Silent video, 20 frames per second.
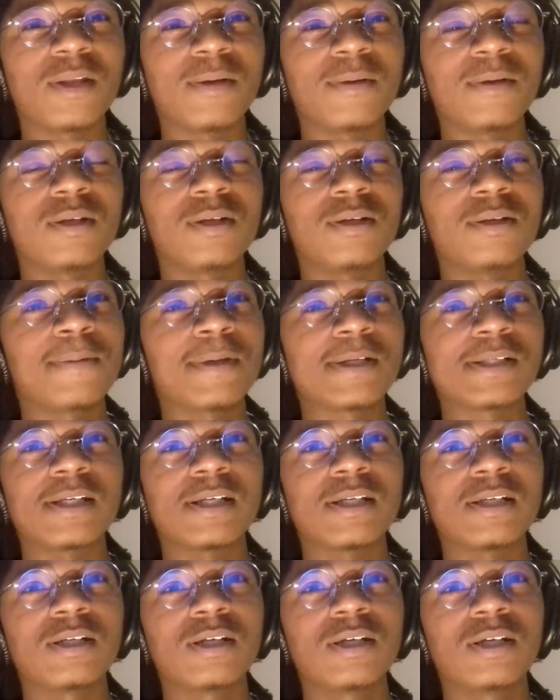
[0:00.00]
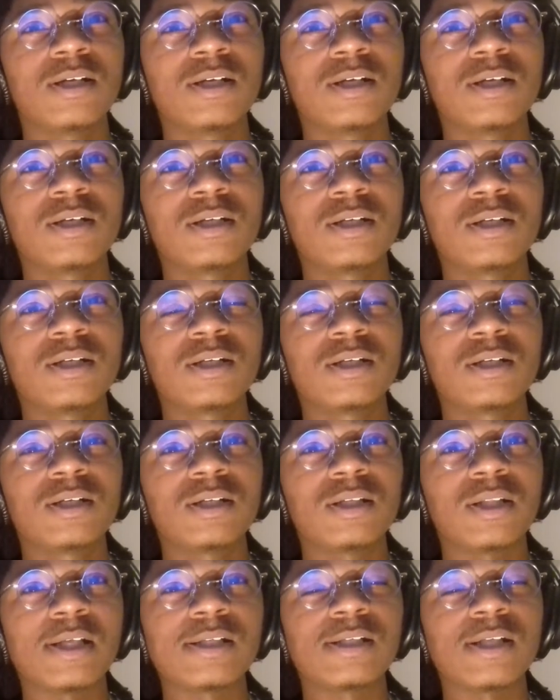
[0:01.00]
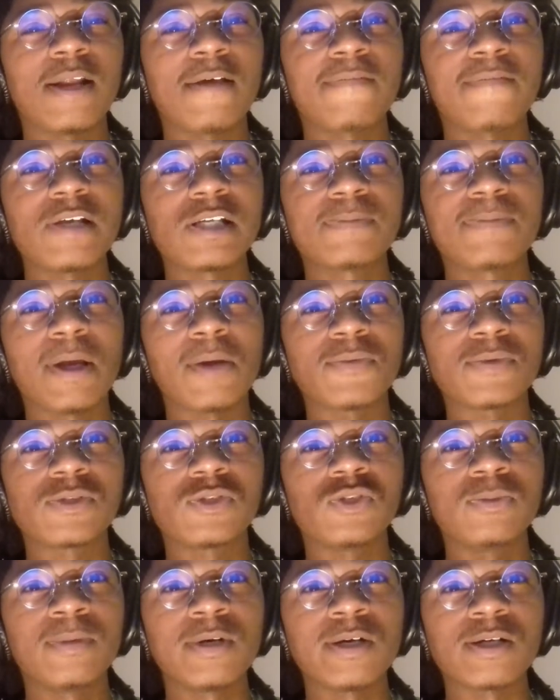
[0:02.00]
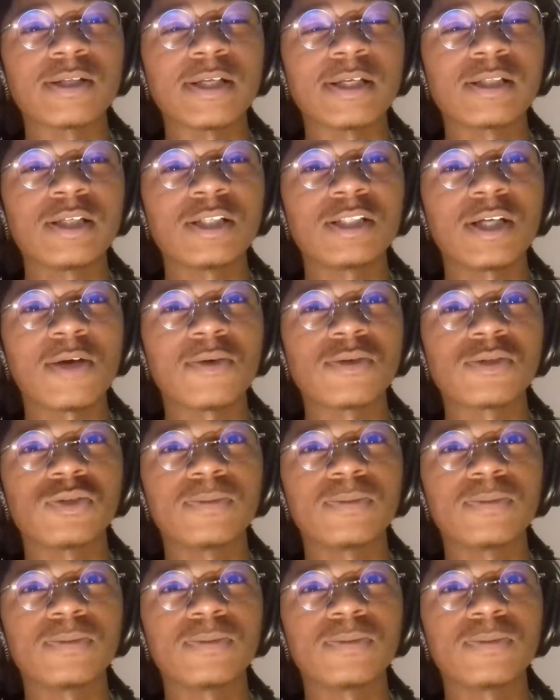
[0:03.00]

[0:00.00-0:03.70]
They needed us. They said that face paint was too much. That CGI